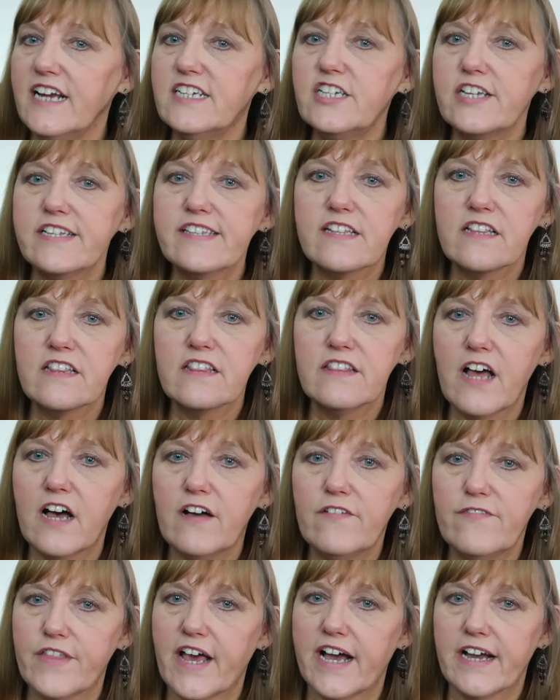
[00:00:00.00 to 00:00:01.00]
I just
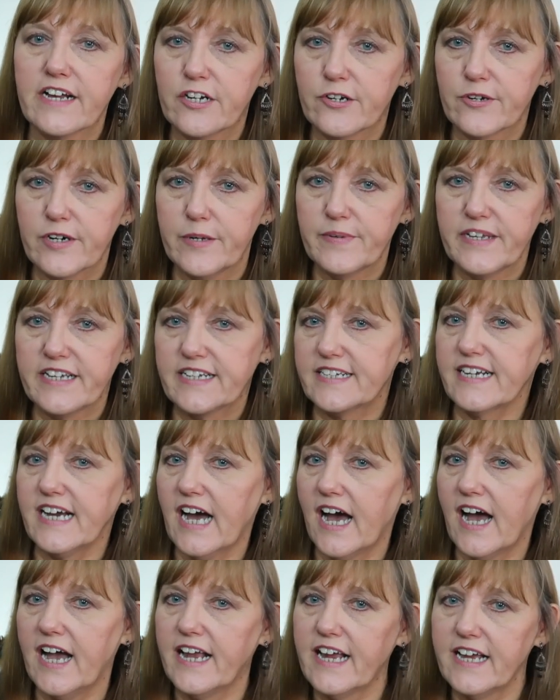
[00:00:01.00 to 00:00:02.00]
love that Caribbean
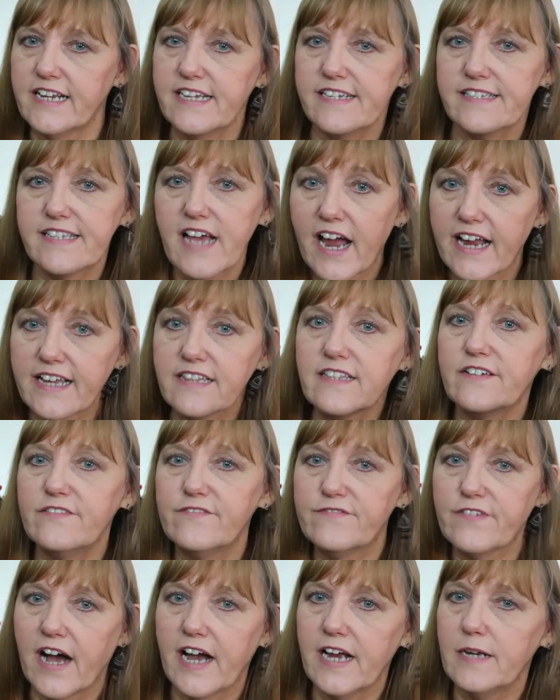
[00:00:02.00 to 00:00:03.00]
guy and his
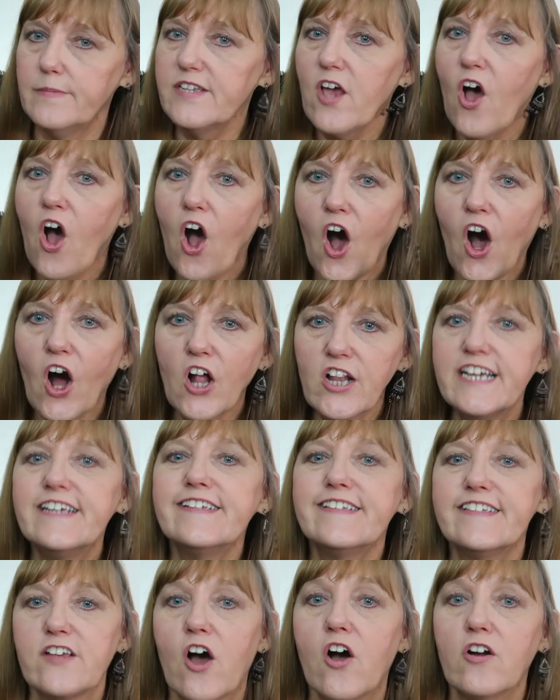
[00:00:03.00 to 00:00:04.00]
island vibes. All
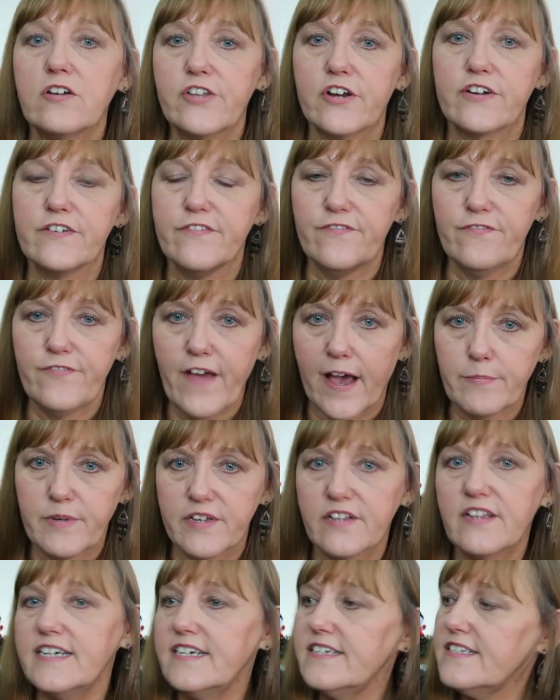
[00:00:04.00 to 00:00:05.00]
his songs are
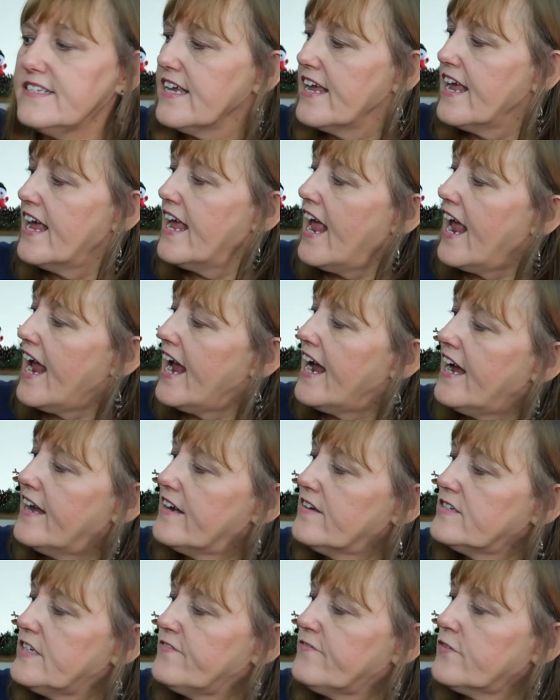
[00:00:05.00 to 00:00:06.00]
fabulous.
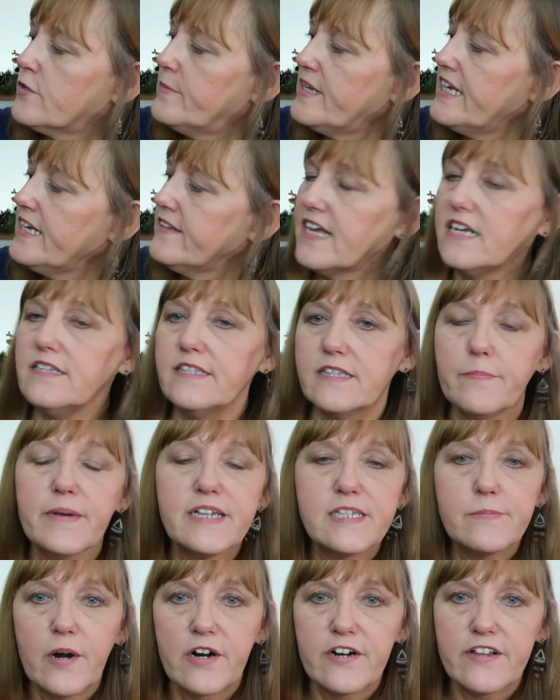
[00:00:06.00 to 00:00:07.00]
And for me, that's the
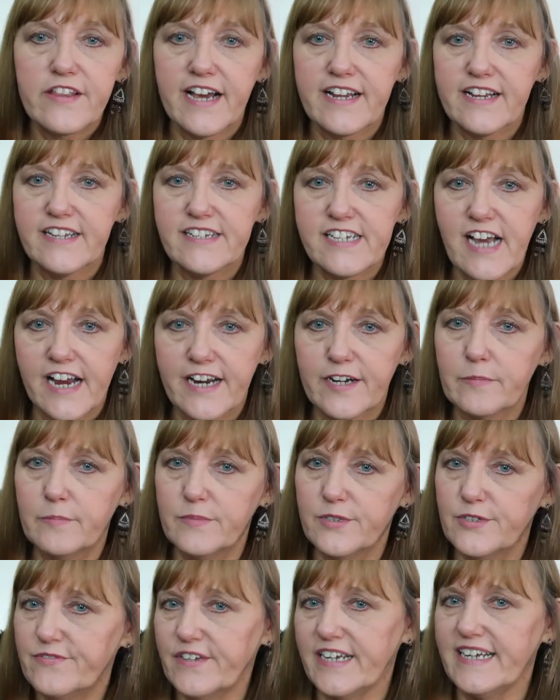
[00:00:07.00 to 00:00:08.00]
best part of that entire
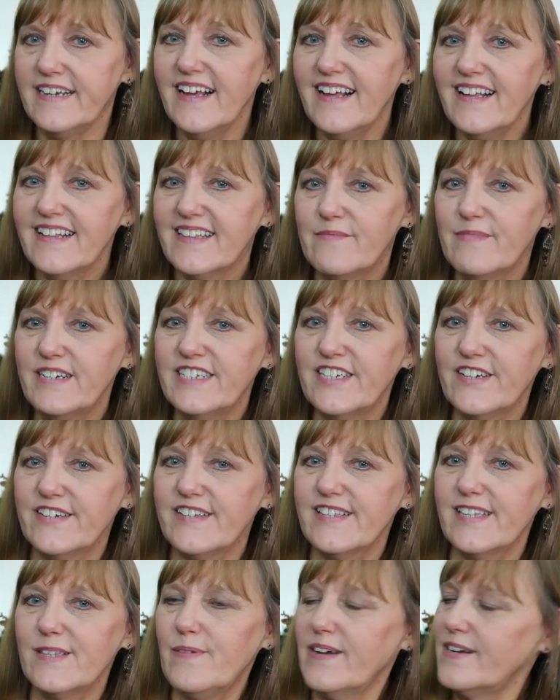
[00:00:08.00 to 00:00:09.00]
movie. Let me show
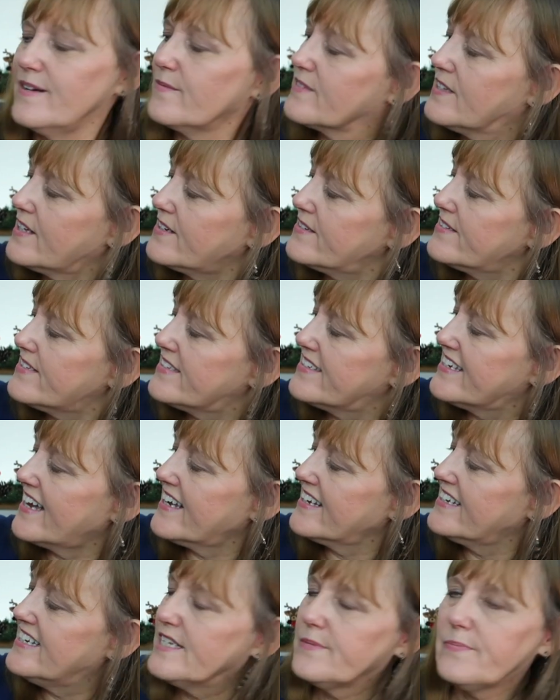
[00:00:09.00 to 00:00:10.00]
you this pin up close.
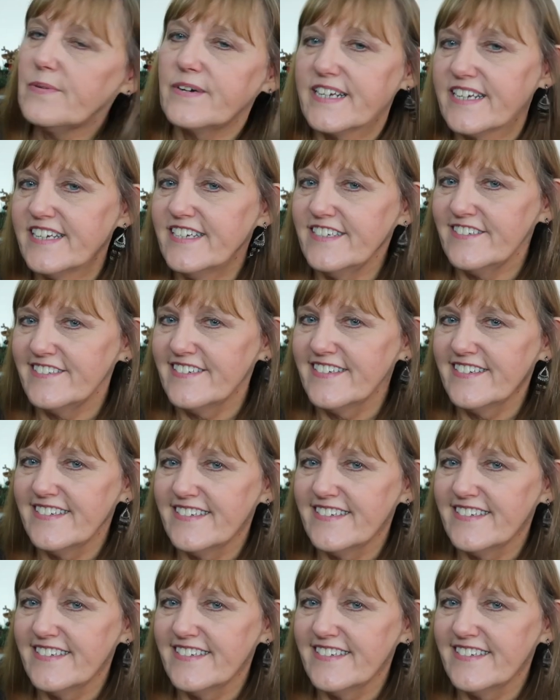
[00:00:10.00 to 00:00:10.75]
Yeah, he's pretty cute.